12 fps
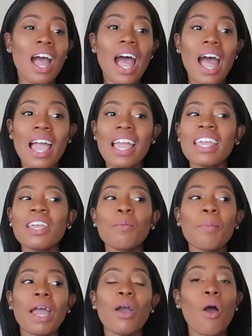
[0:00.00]
I
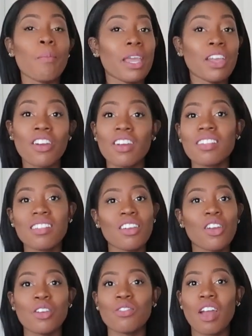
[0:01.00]
buy all my curtains
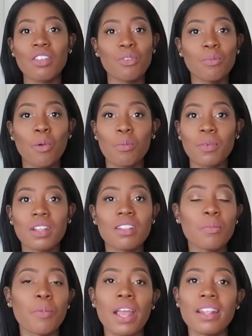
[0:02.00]
and curtain rods from Home Goods.
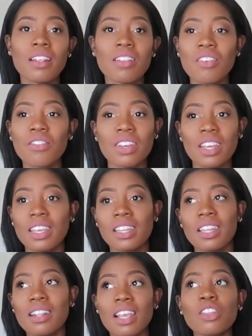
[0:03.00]
The prices are
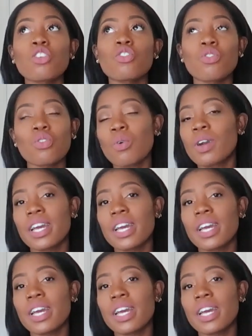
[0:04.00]
ridiculous, like they're so